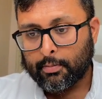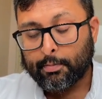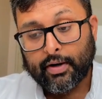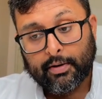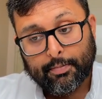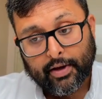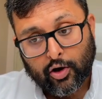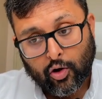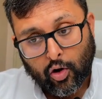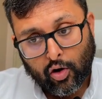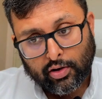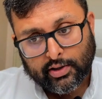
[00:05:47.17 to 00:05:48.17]
but
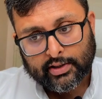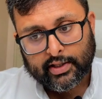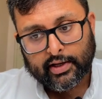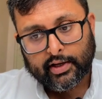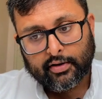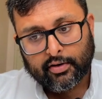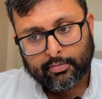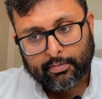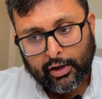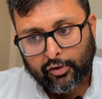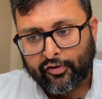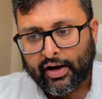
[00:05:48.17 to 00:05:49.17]
because their
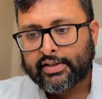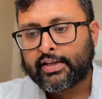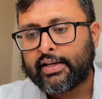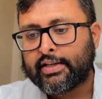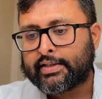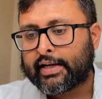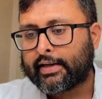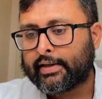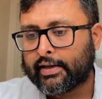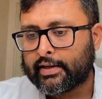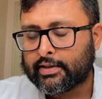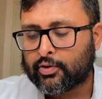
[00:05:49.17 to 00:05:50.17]
manufacturing
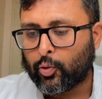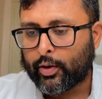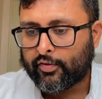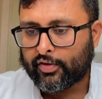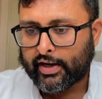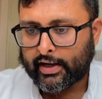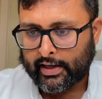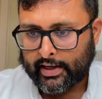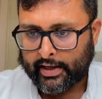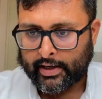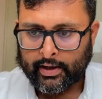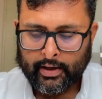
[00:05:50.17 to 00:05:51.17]
sector is going very
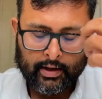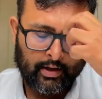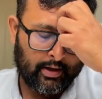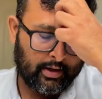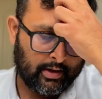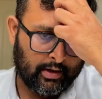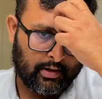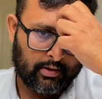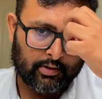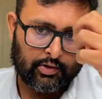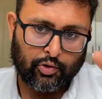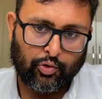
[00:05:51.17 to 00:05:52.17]
high,
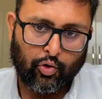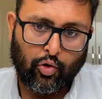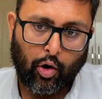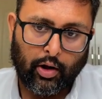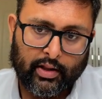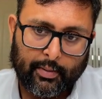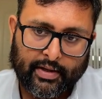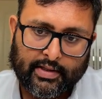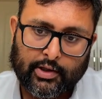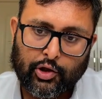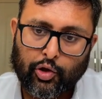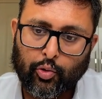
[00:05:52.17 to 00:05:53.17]
so you call them
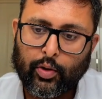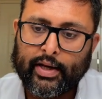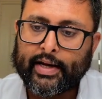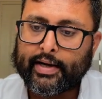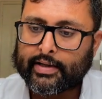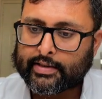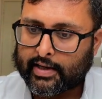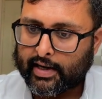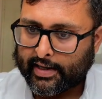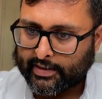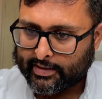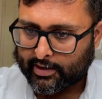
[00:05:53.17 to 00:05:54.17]
as newly
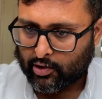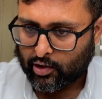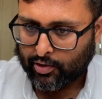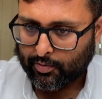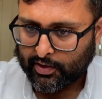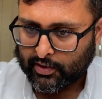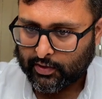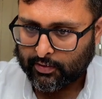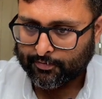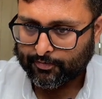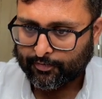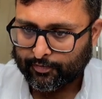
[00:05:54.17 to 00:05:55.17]
industrialized economies.
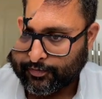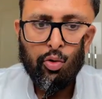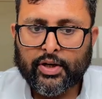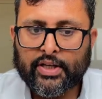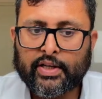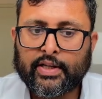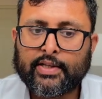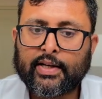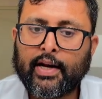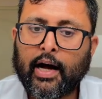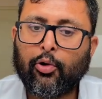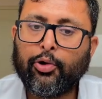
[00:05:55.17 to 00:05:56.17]
Now the question is
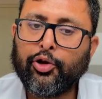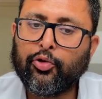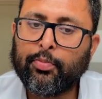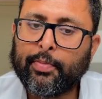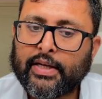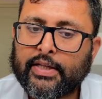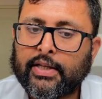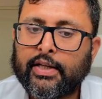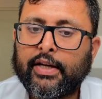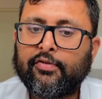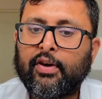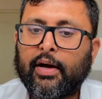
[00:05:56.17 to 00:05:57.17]
that how do you measure
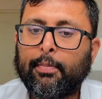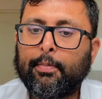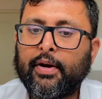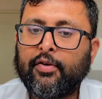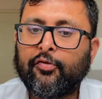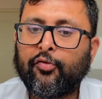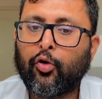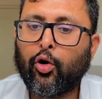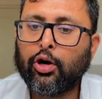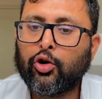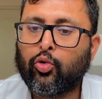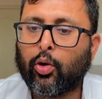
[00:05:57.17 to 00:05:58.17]
development
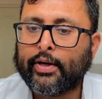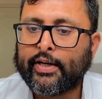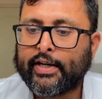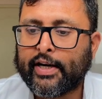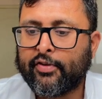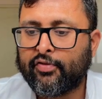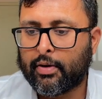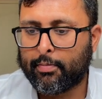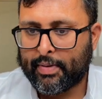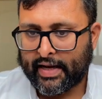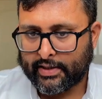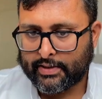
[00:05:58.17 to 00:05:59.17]
for quantitative
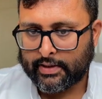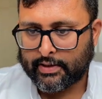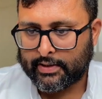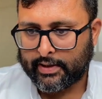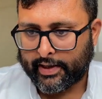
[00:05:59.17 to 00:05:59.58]
comparisons